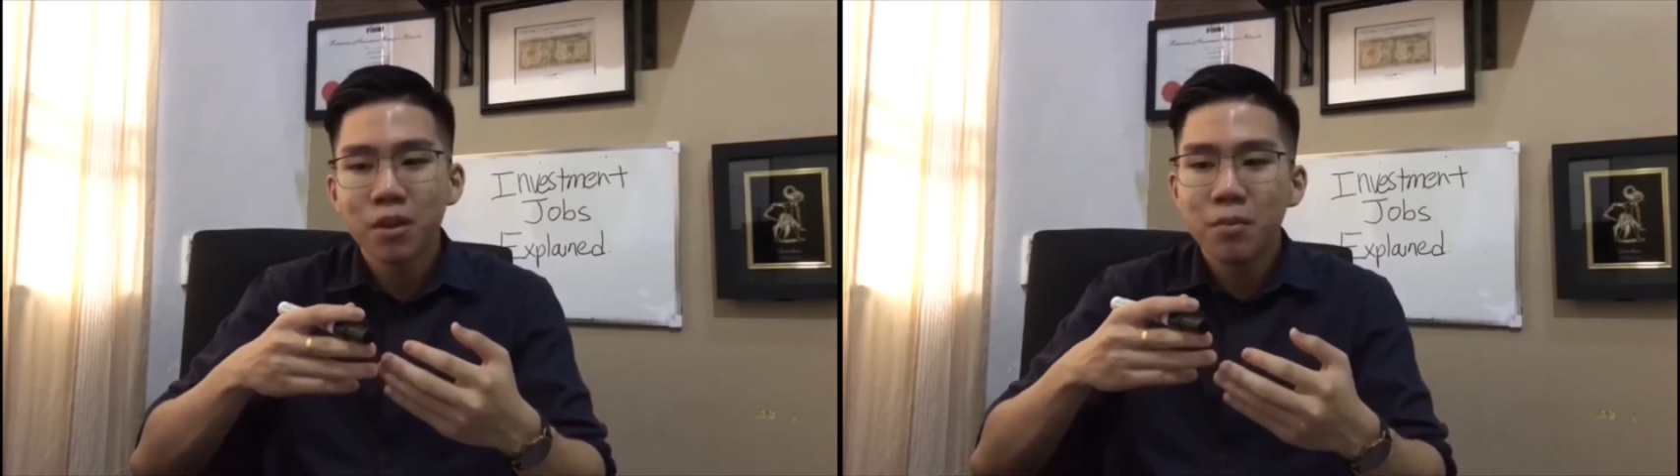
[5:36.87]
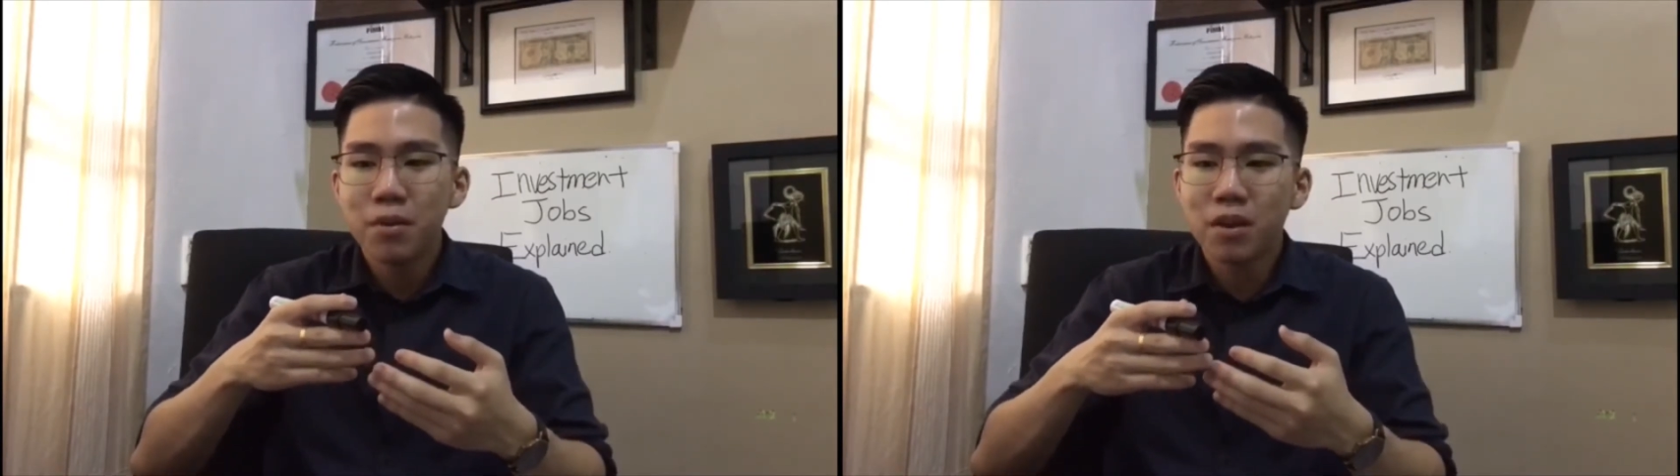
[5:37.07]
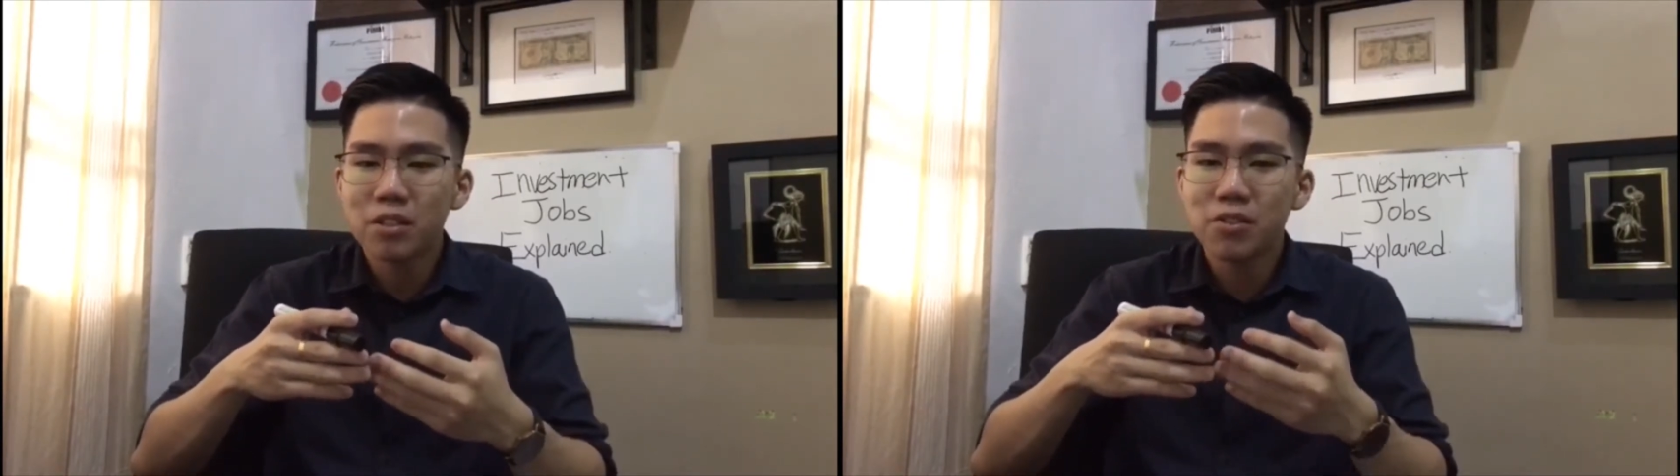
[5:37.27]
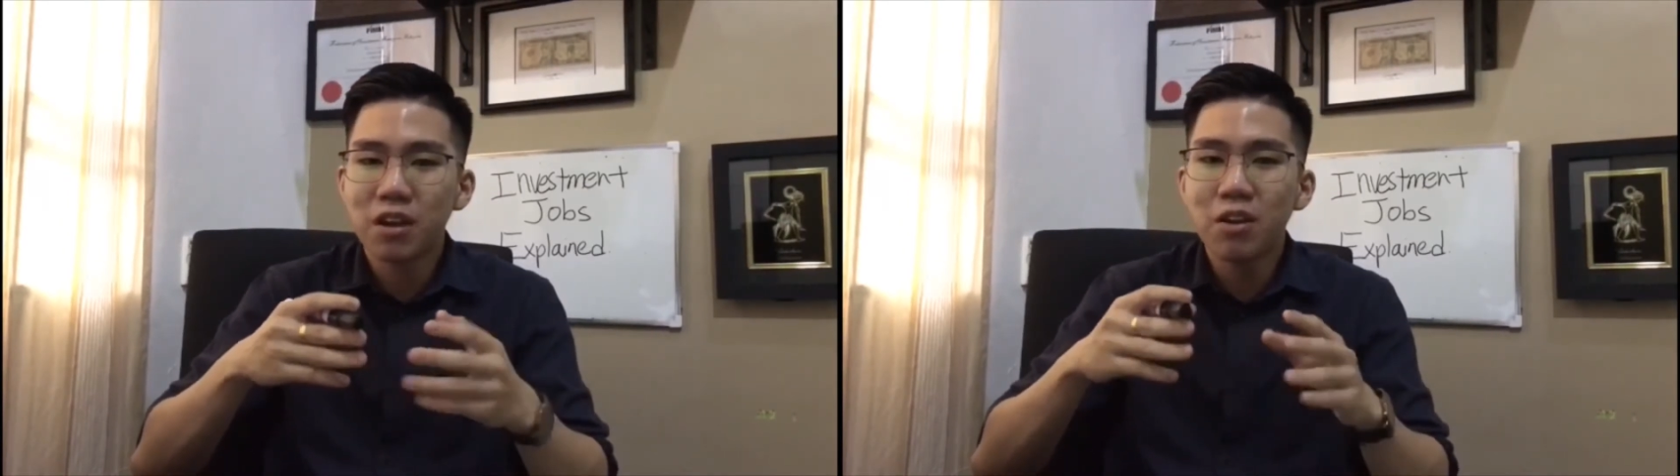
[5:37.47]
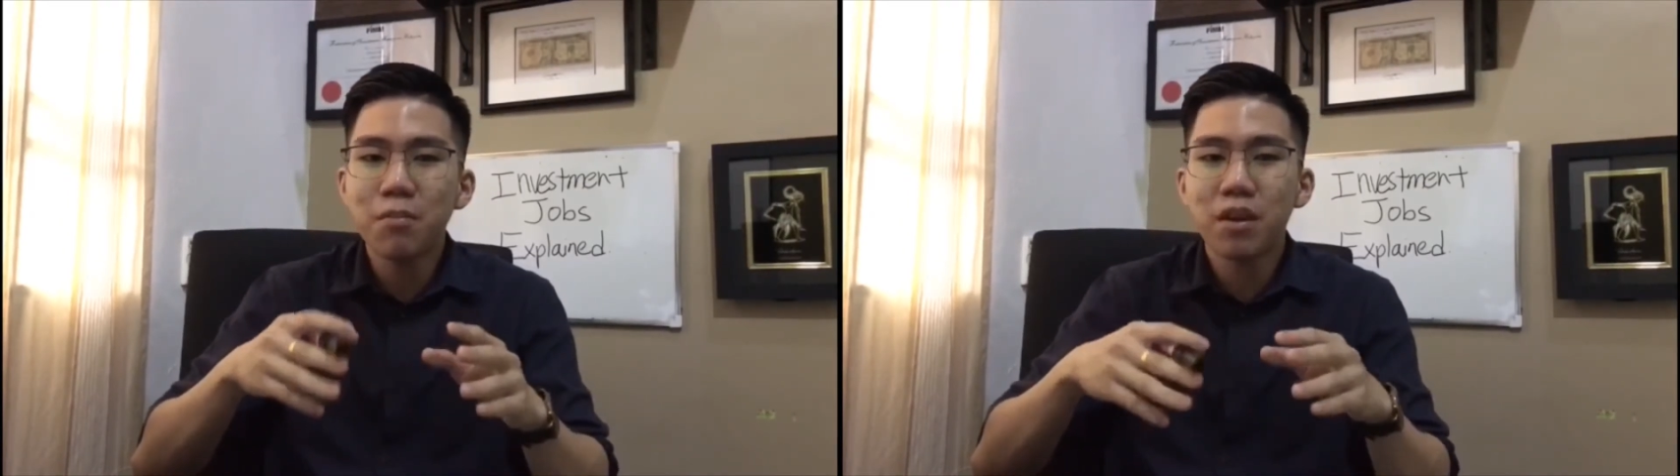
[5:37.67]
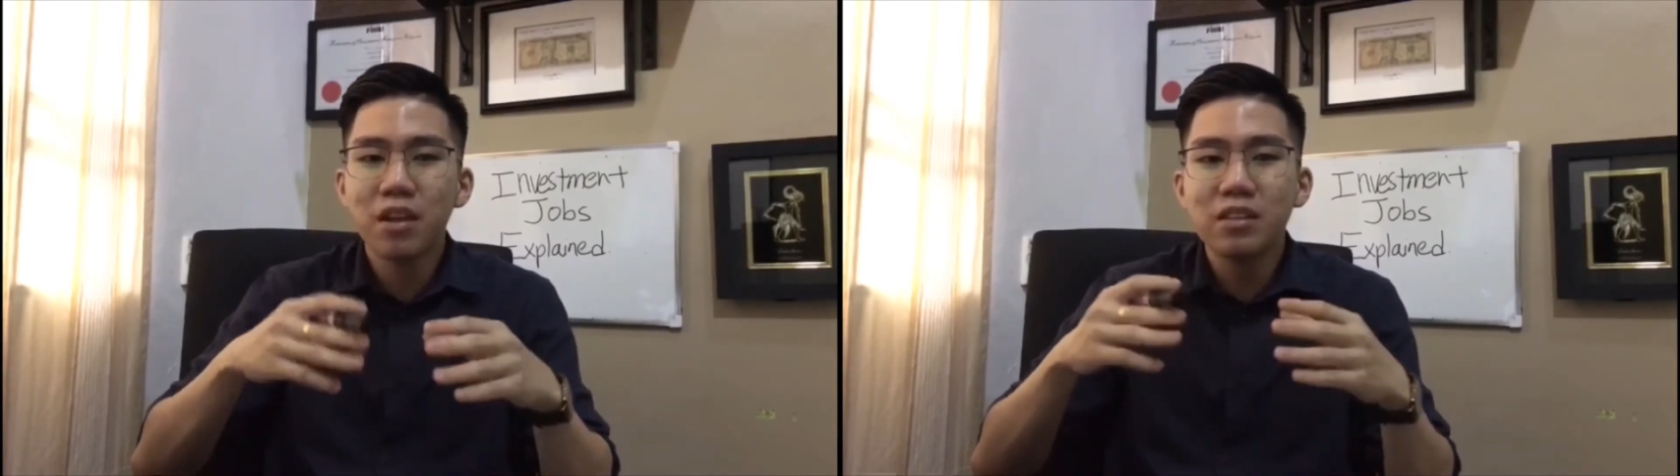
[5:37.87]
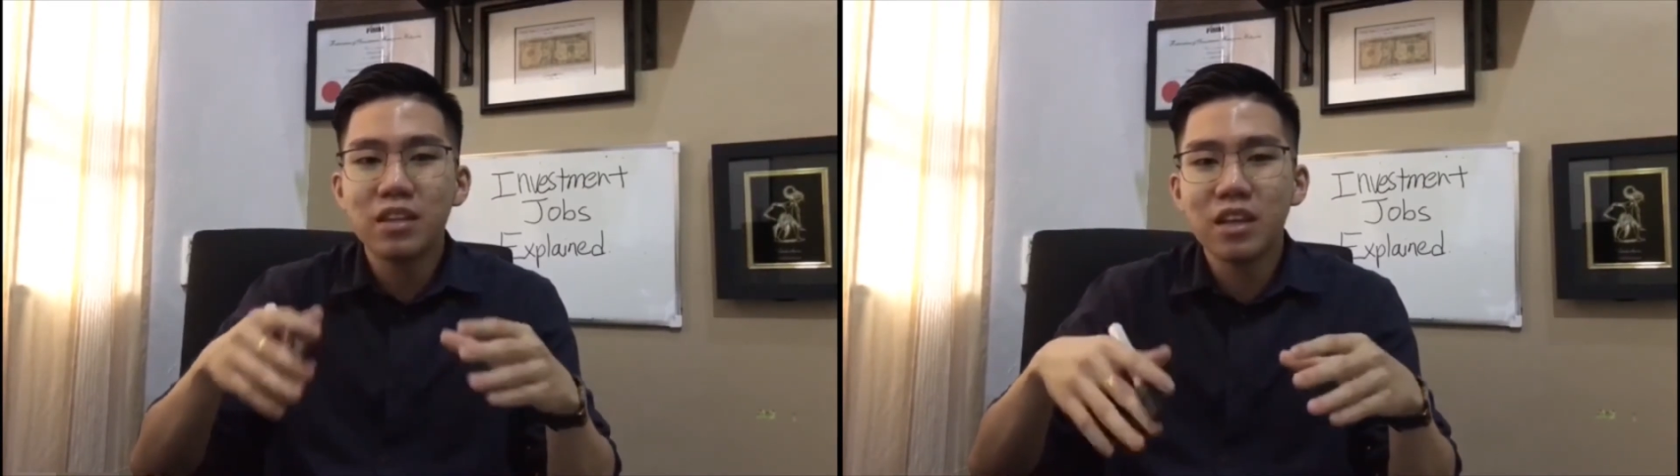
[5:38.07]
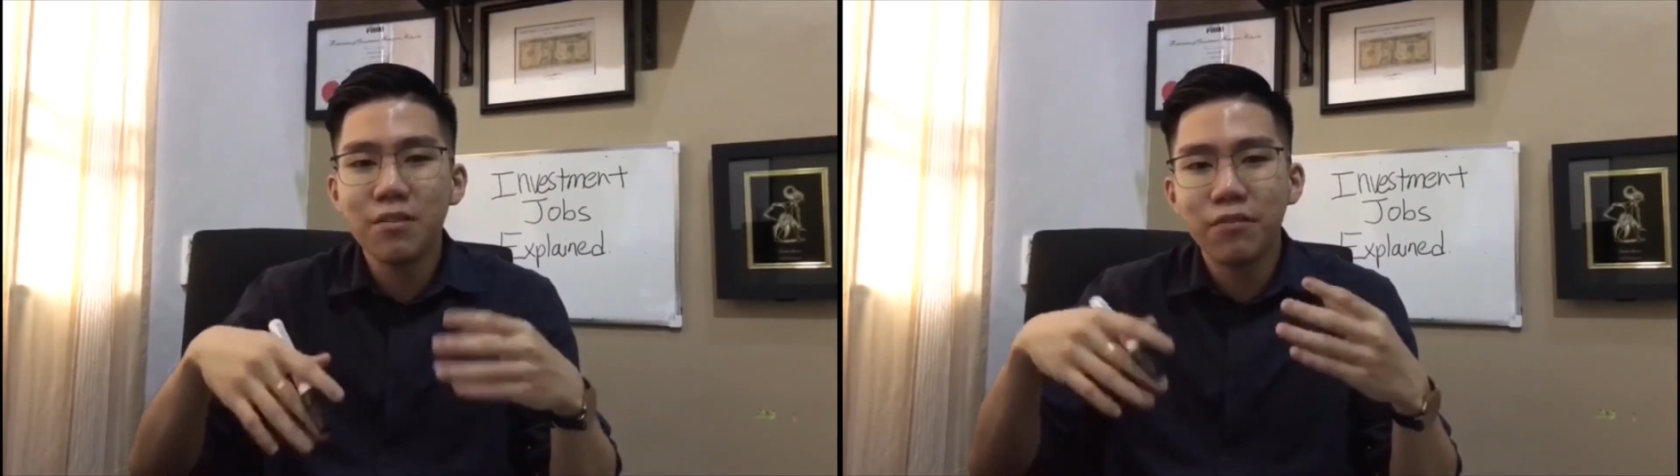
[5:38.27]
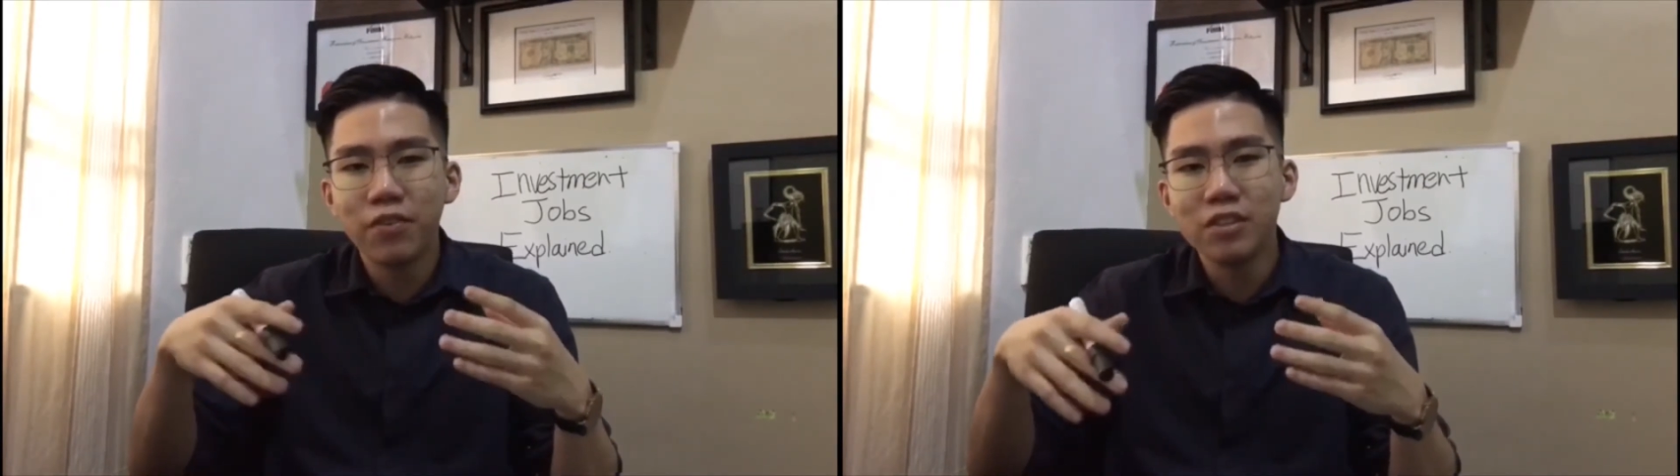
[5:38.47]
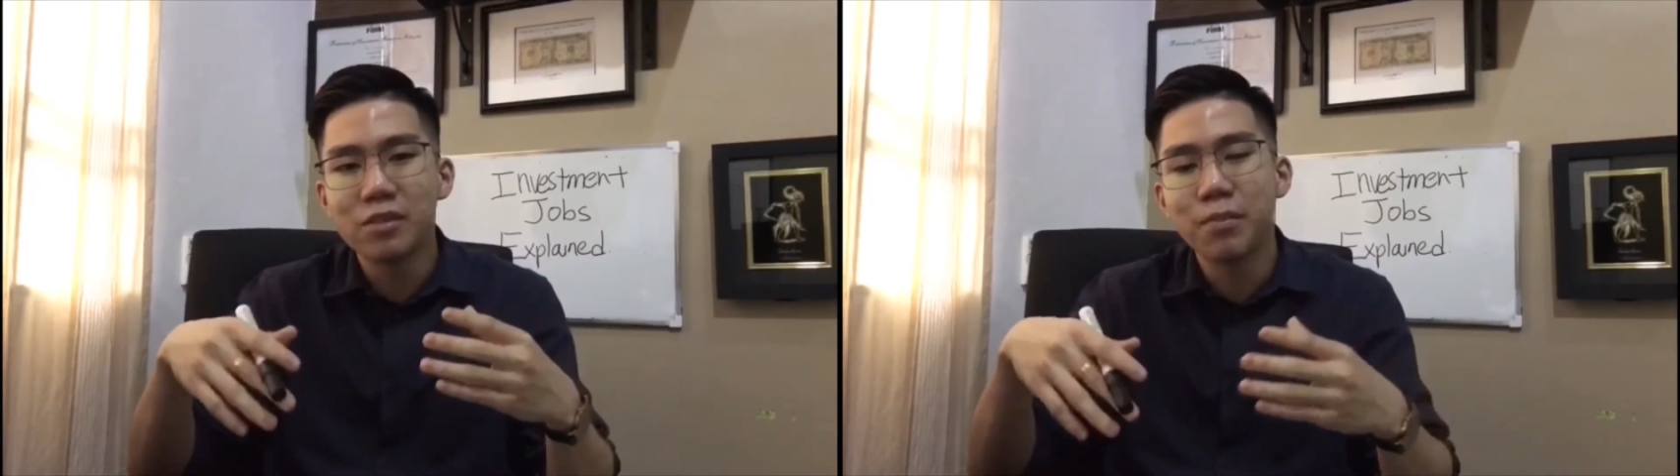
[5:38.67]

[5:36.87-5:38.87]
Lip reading: because you cannot be easily influenced